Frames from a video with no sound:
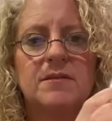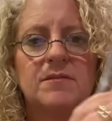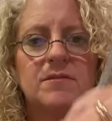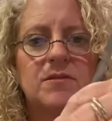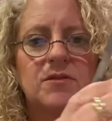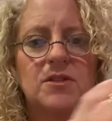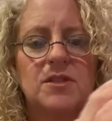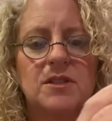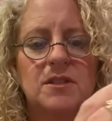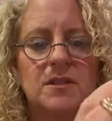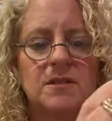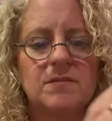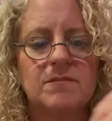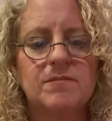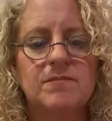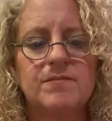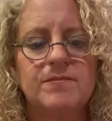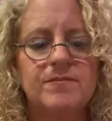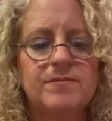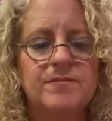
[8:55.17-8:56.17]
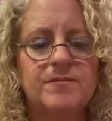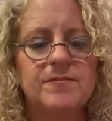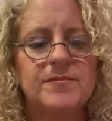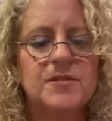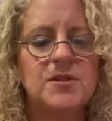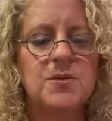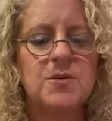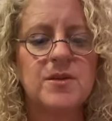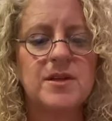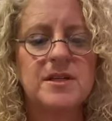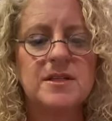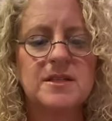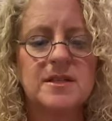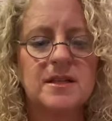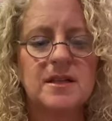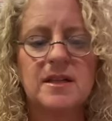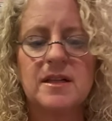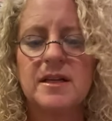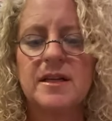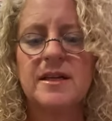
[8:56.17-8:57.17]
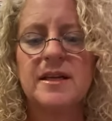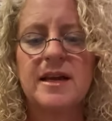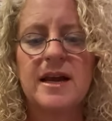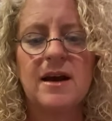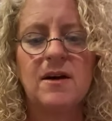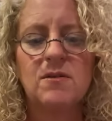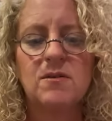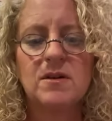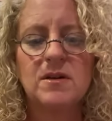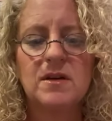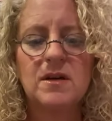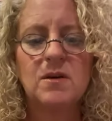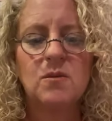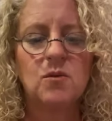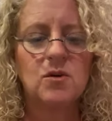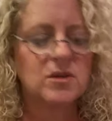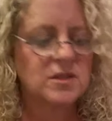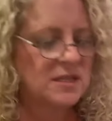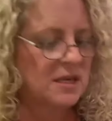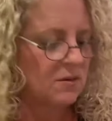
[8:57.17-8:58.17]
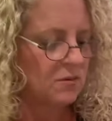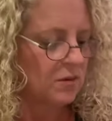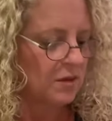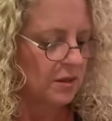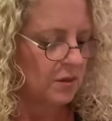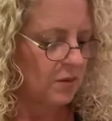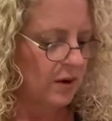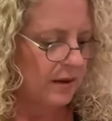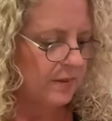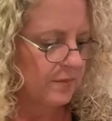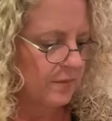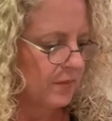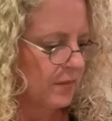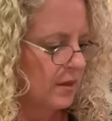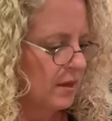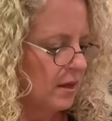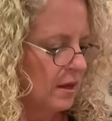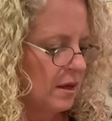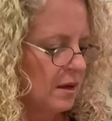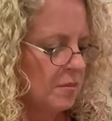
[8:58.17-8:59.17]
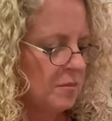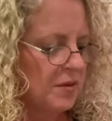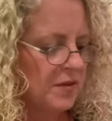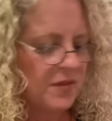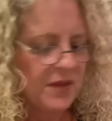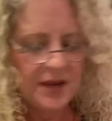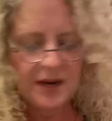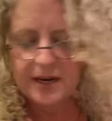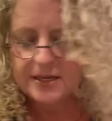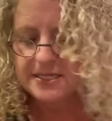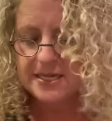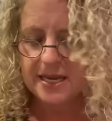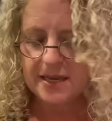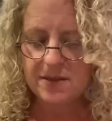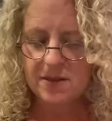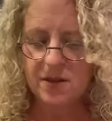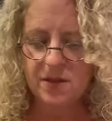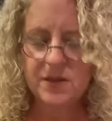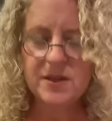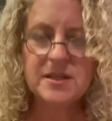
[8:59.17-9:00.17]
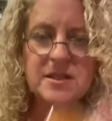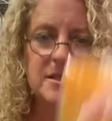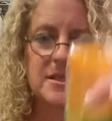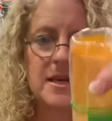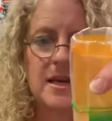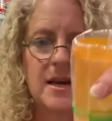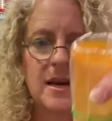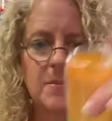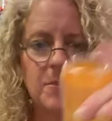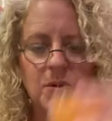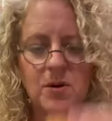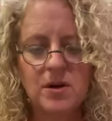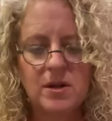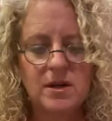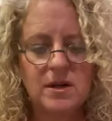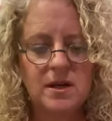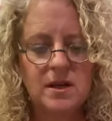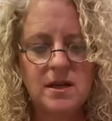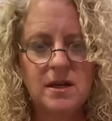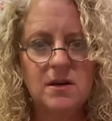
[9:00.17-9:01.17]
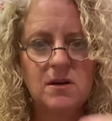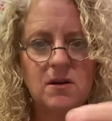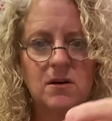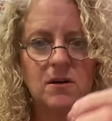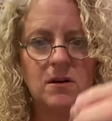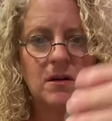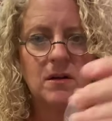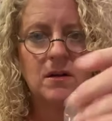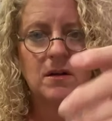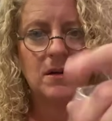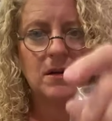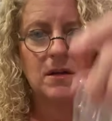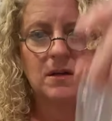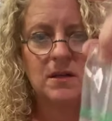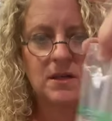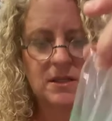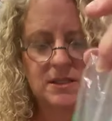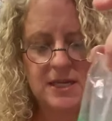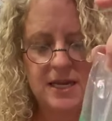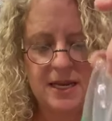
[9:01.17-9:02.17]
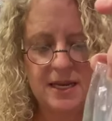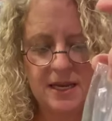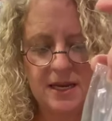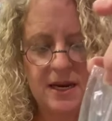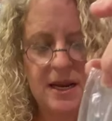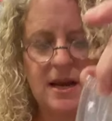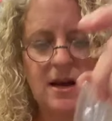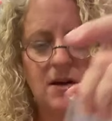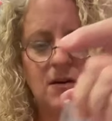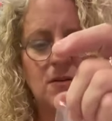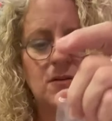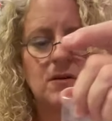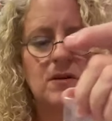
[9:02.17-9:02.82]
just do this and clean it out. Works out really well. But then I take the thin set, I put it in here, take it out,